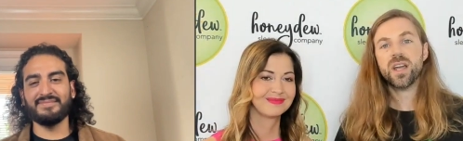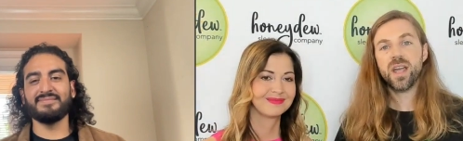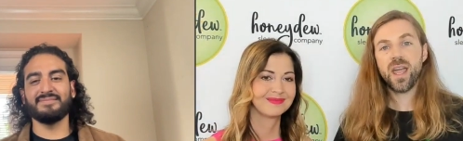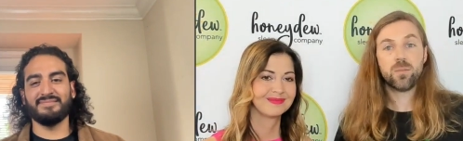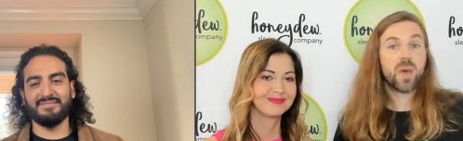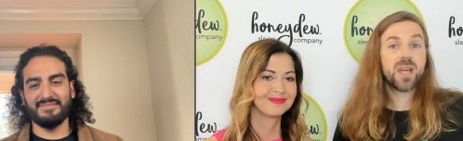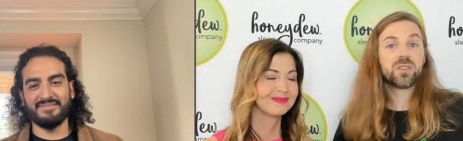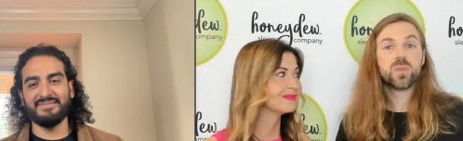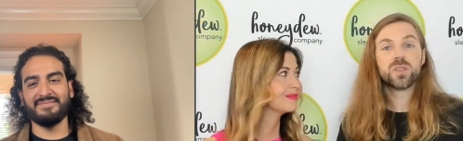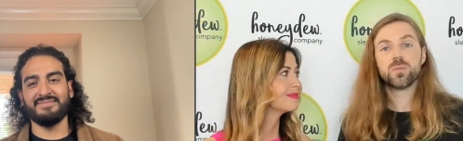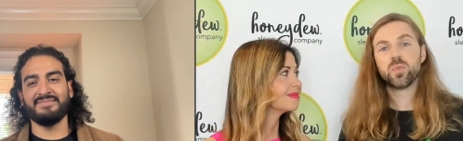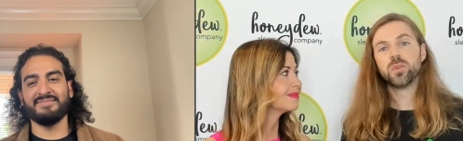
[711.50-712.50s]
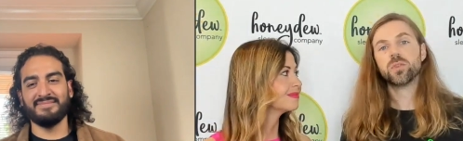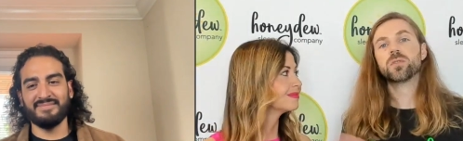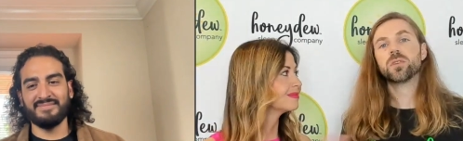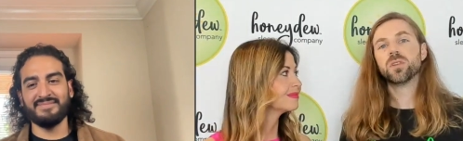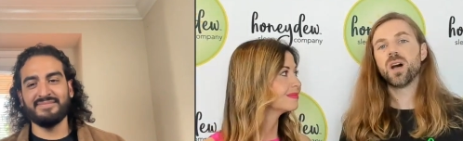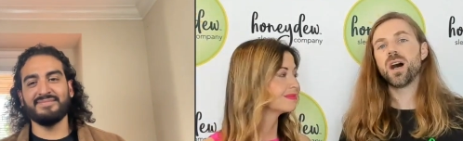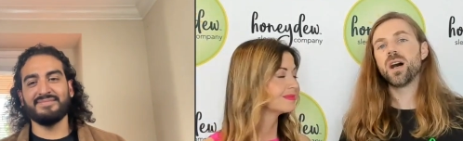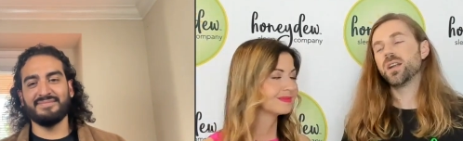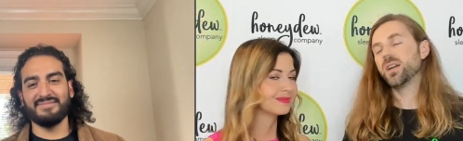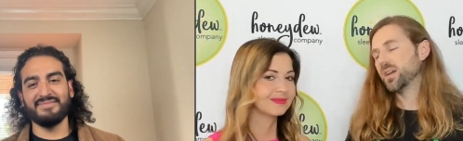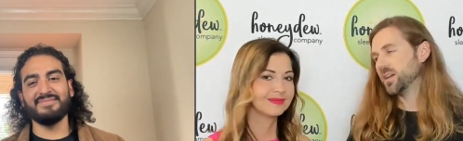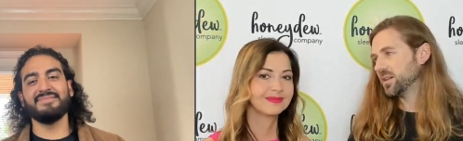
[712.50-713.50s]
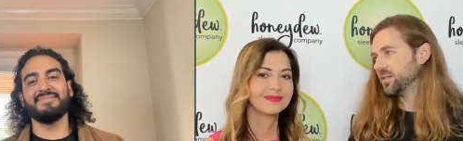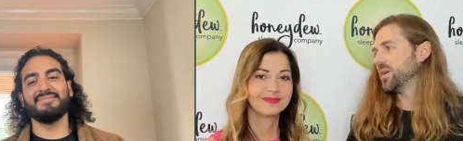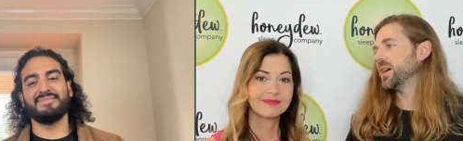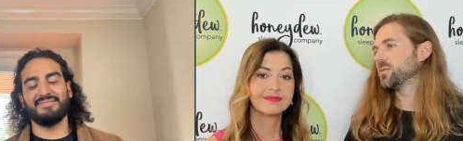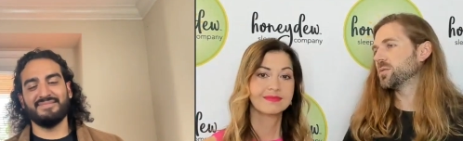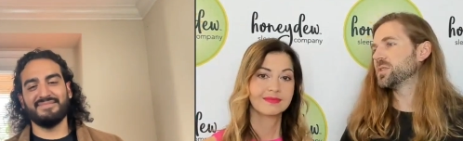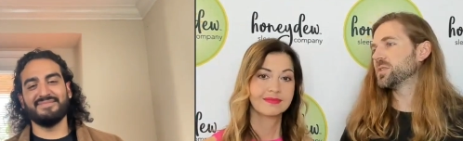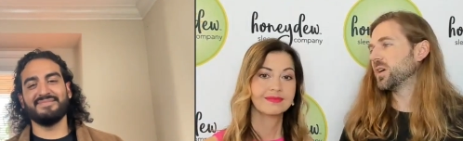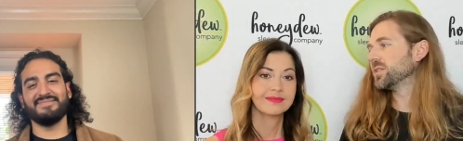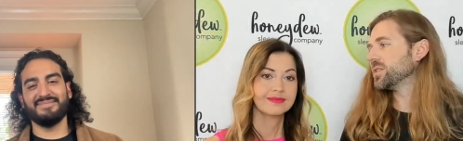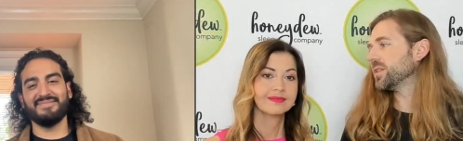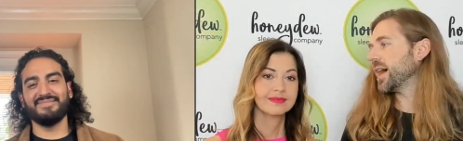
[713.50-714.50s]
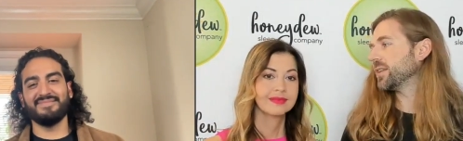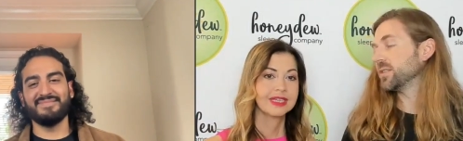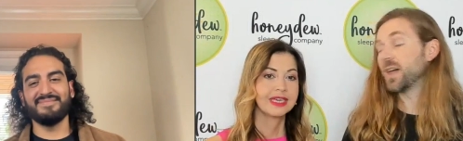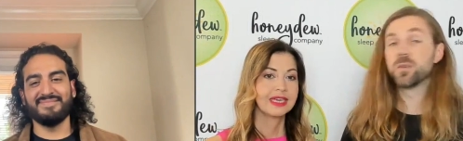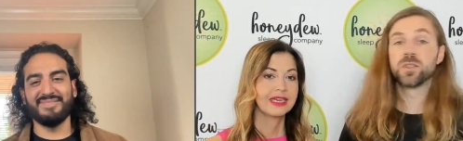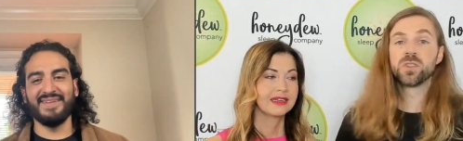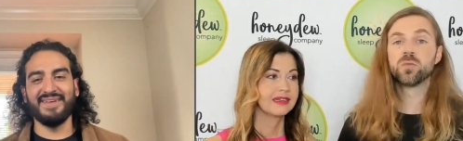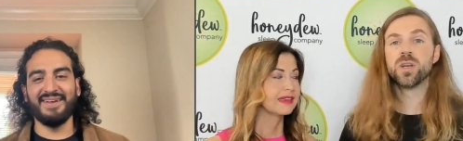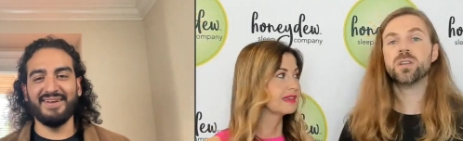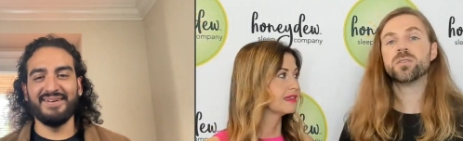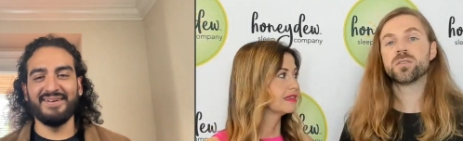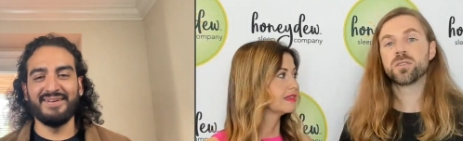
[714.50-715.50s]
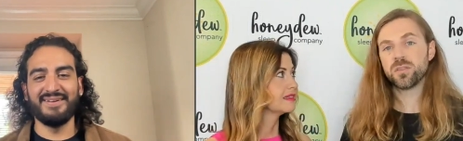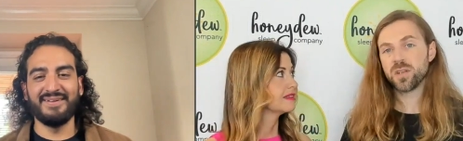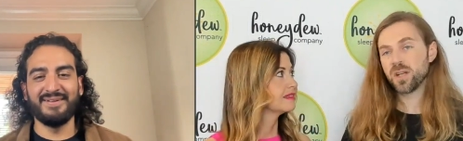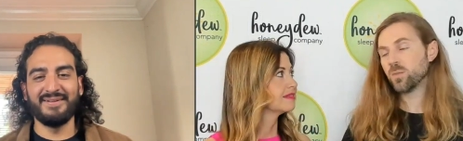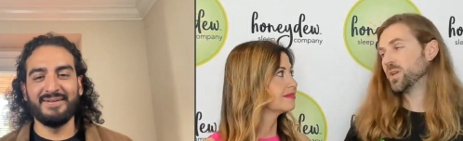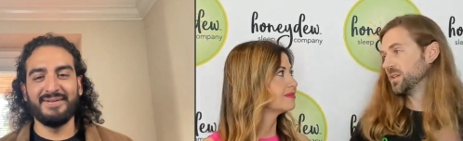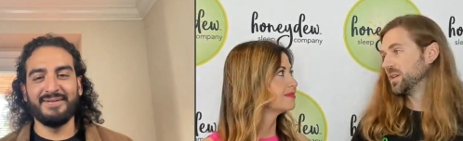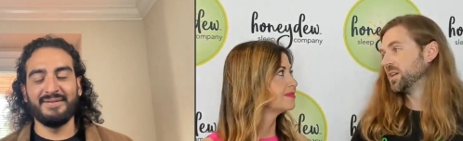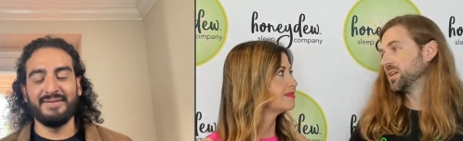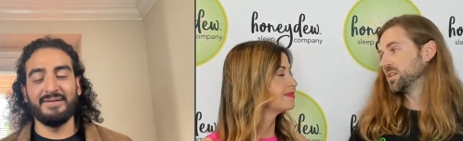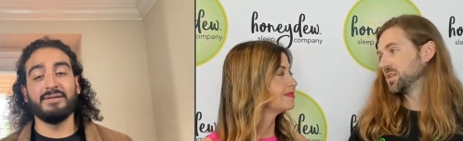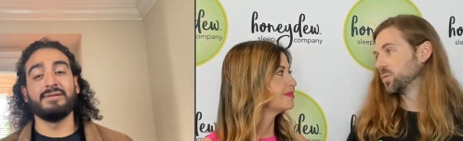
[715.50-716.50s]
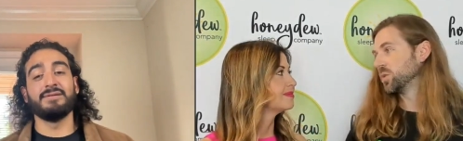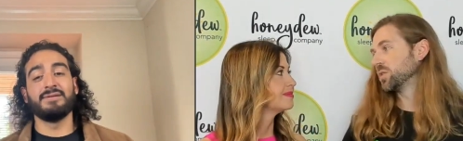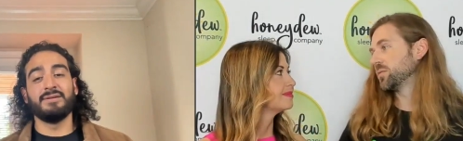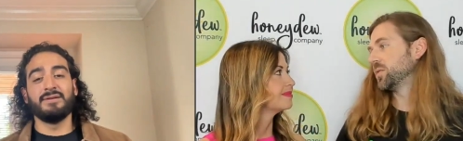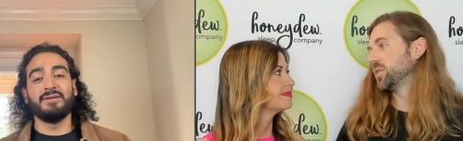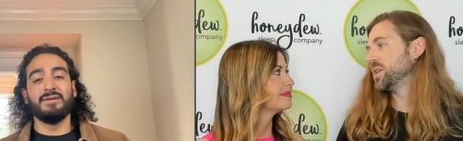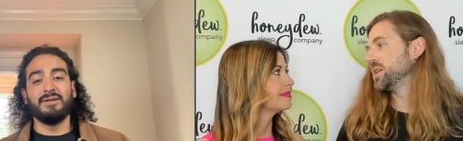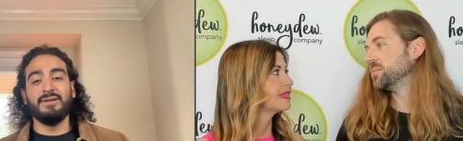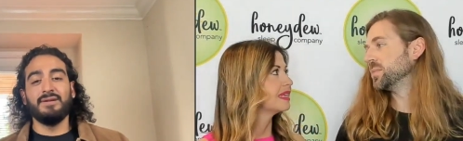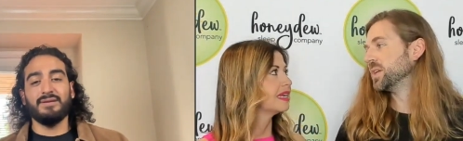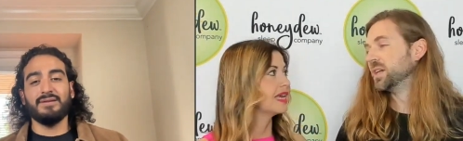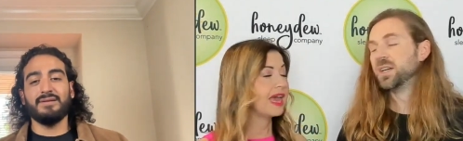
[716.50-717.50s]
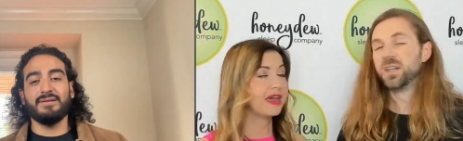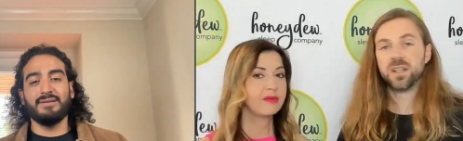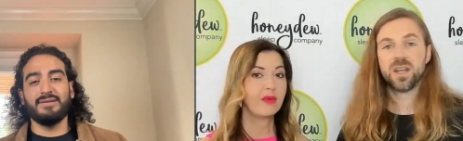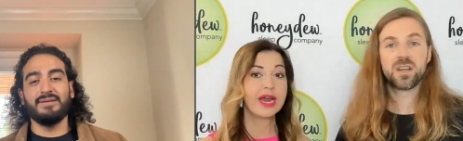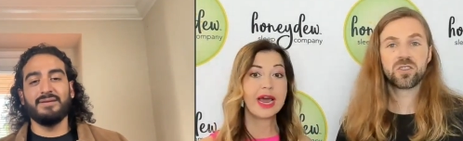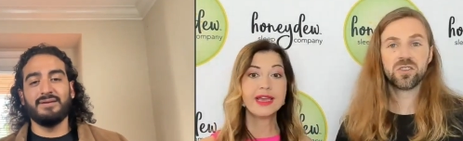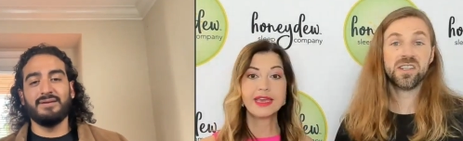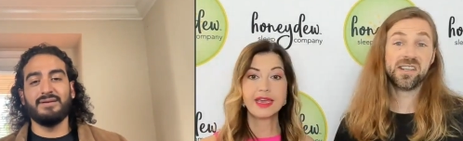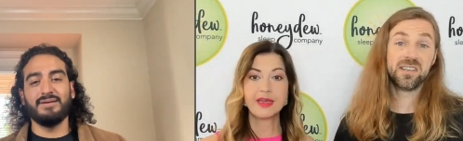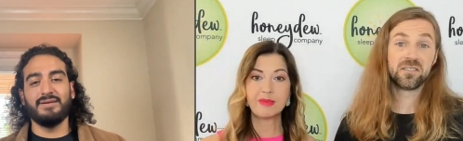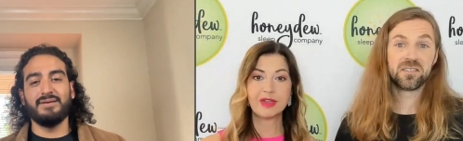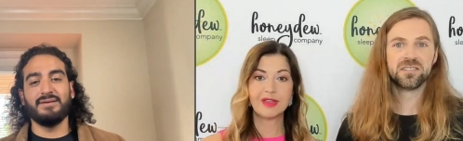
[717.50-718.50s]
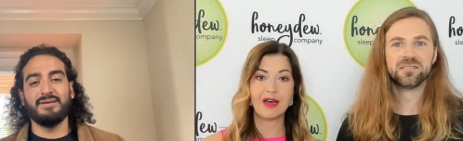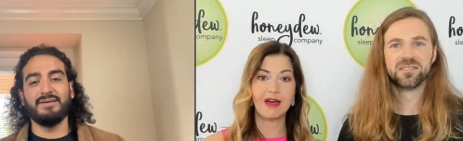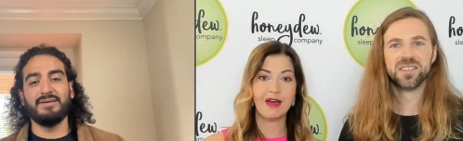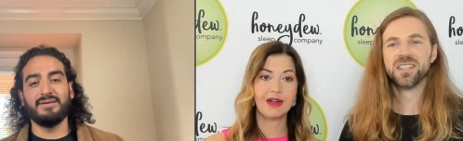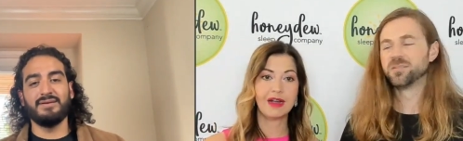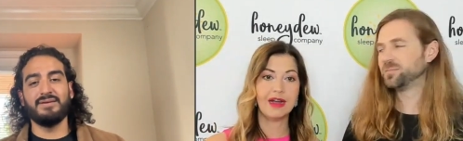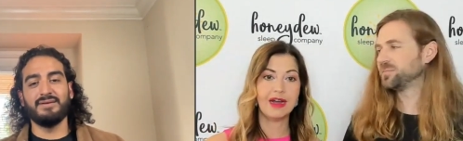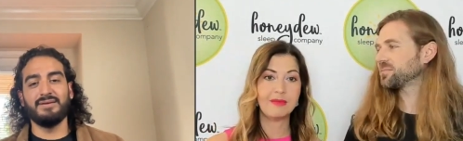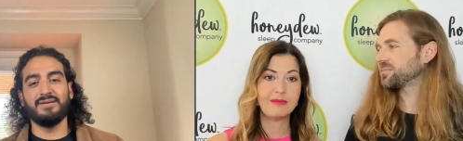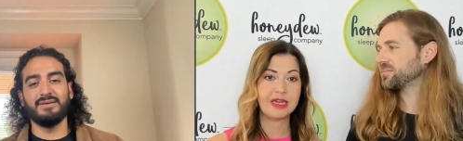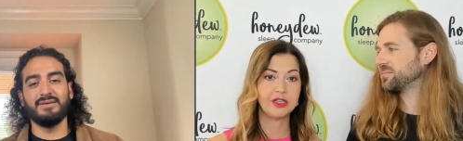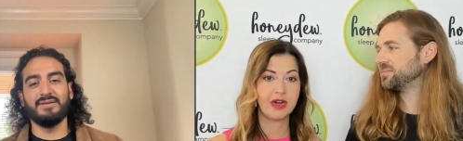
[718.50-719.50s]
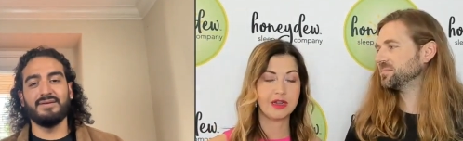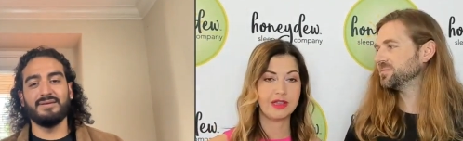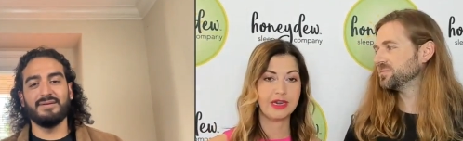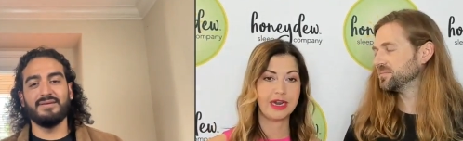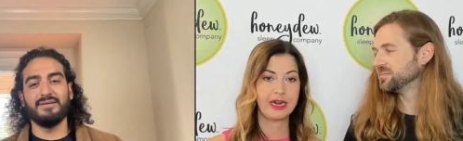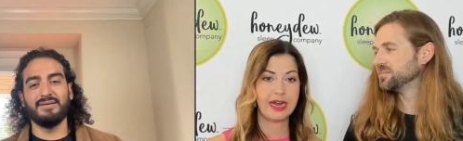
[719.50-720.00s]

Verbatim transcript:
Speaker 1: and my sleep has improved a lot uh, uh, as a result of that. So that was almost 20 years ago that I went to work for him.
Speaker 2: And when I came now, so, along, yeah. um, and Jonathan and